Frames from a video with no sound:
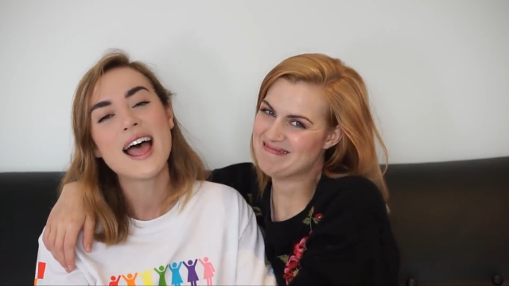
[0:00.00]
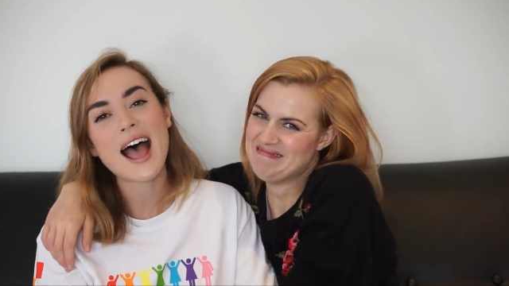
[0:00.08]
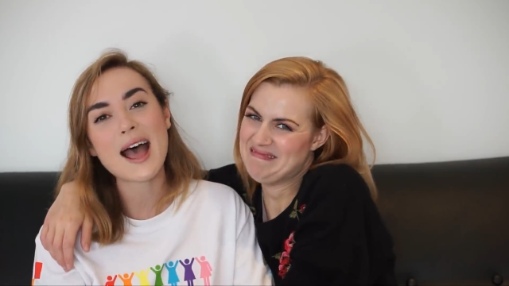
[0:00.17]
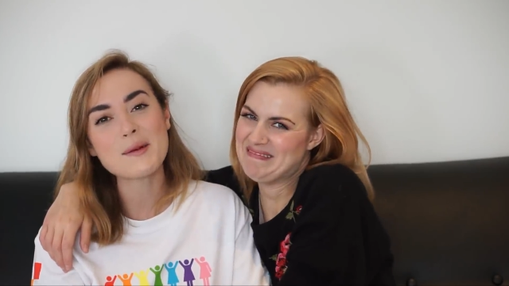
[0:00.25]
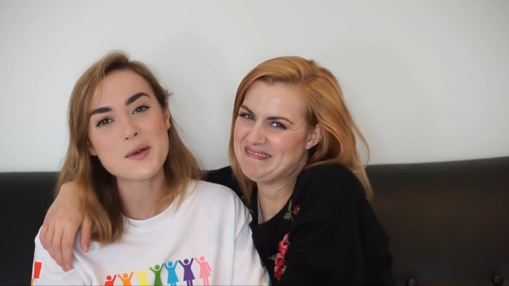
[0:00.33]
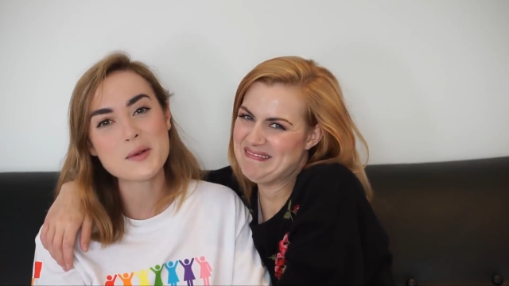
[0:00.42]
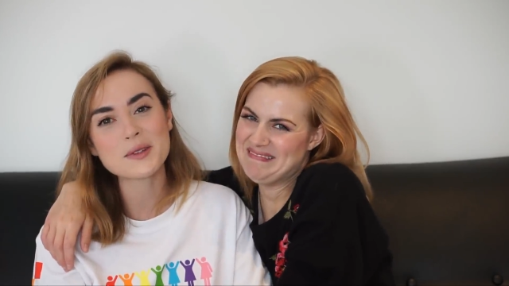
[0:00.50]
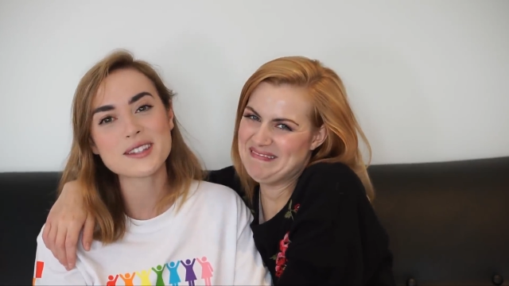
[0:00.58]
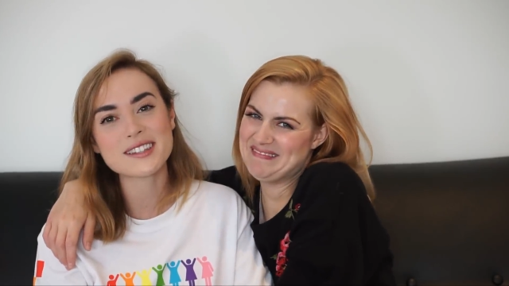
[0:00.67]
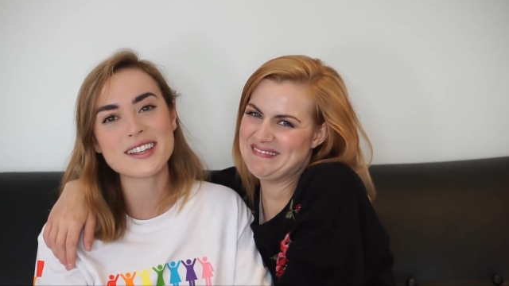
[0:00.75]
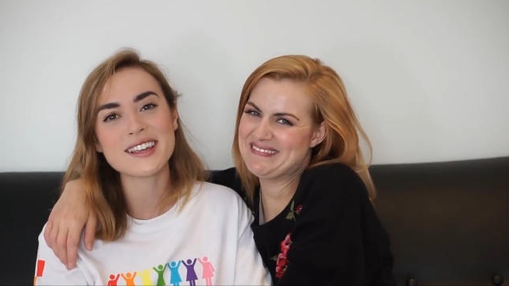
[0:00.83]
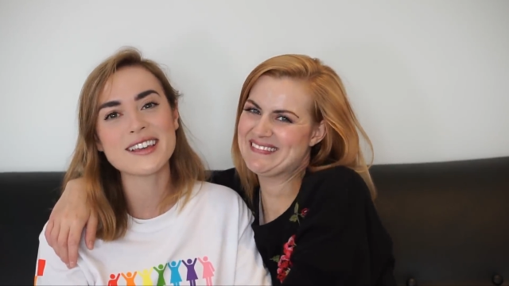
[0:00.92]
Speaker 1: and we will
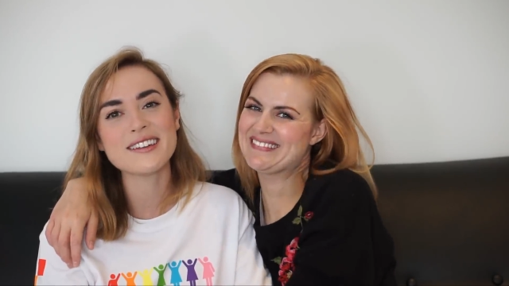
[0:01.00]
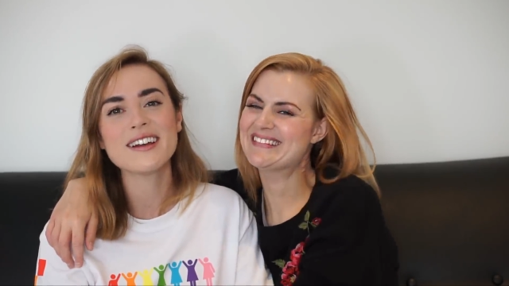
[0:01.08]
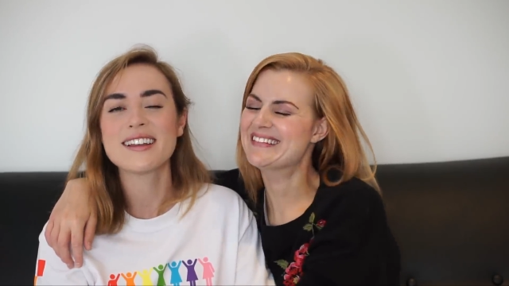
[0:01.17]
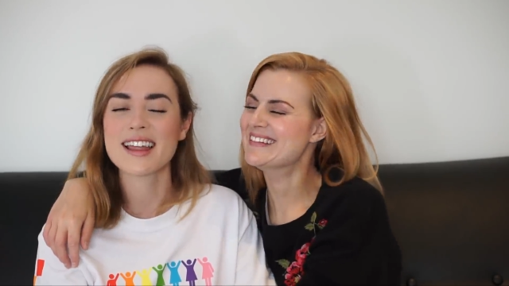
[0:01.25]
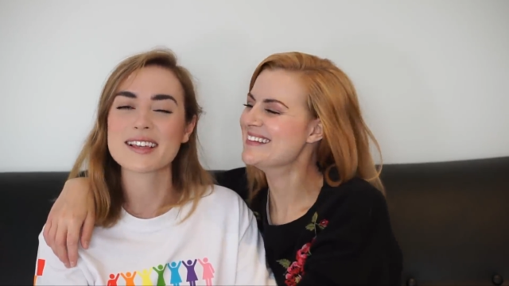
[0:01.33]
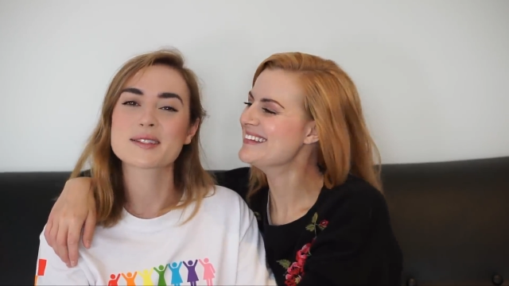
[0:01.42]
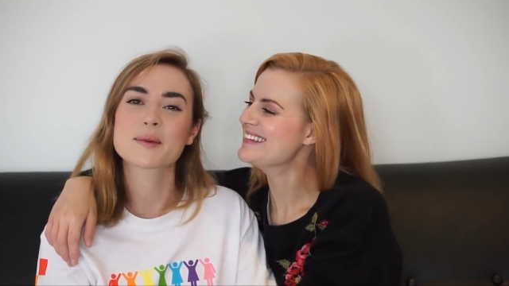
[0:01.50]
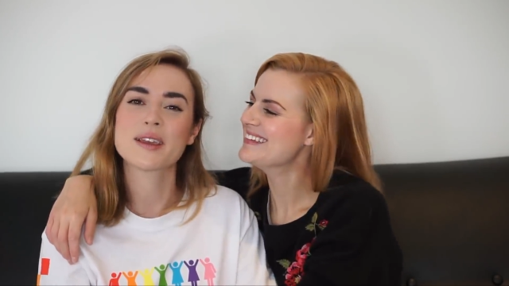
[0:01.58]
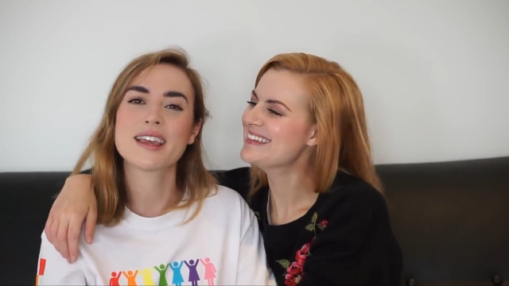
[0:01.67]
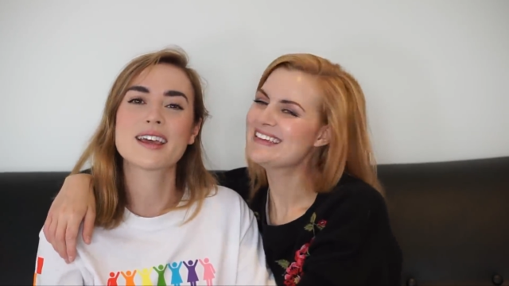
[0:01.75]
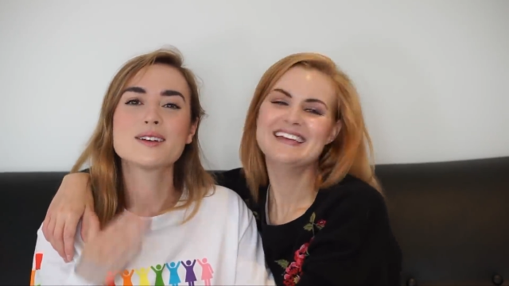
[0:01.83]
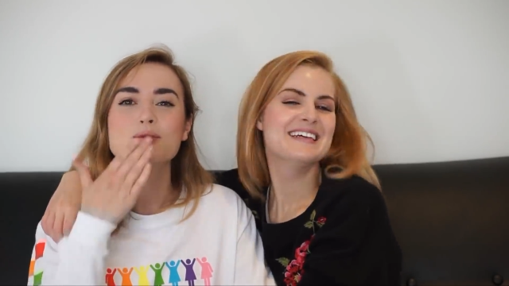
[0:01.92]
see you next
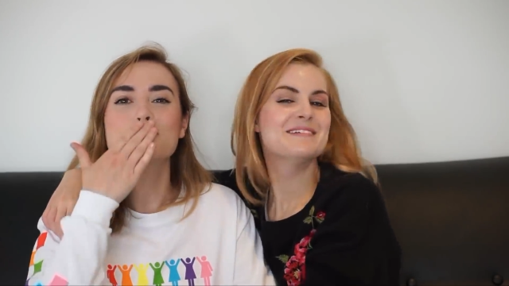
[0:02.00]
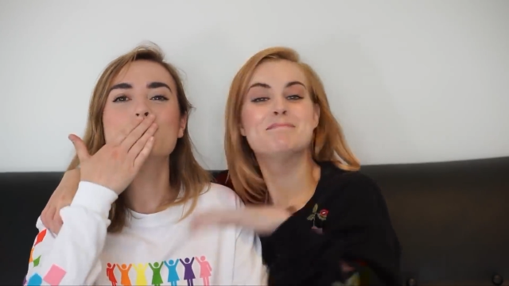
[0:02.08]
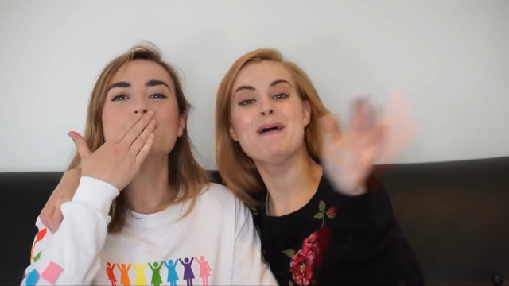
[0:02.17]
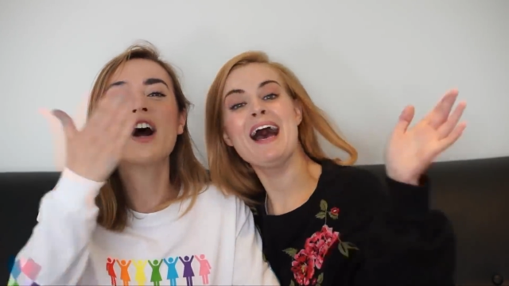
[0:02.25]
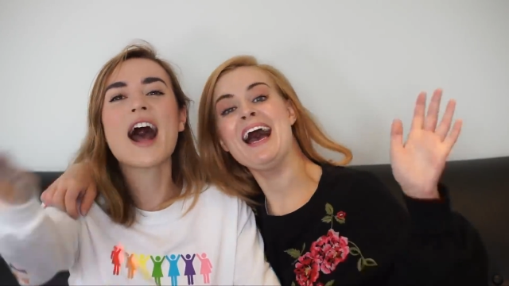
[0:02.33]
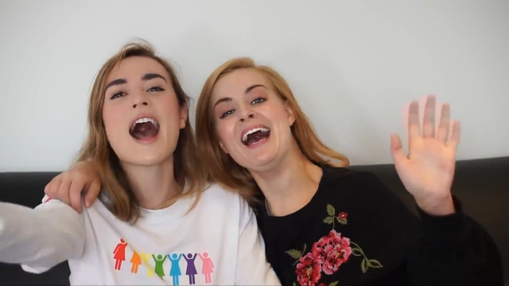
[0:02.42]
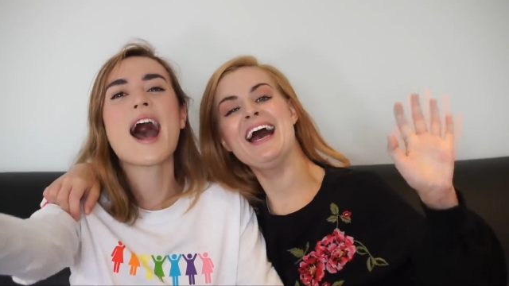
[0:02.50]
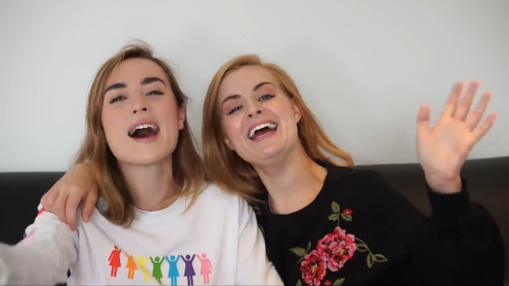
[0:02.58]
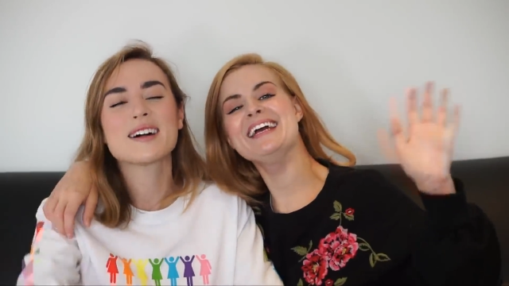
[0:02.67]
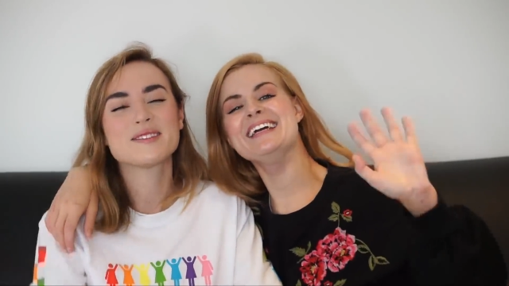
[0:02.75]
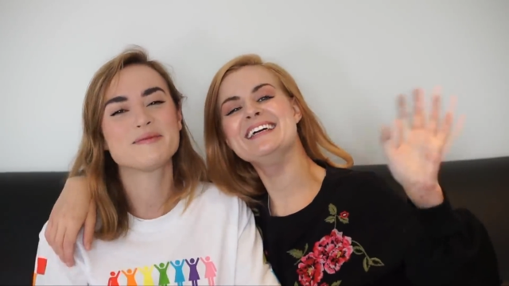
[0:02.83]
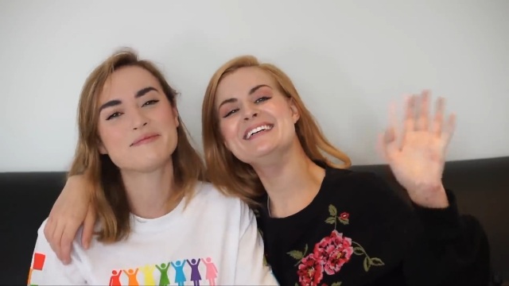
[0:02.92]
week. Bye.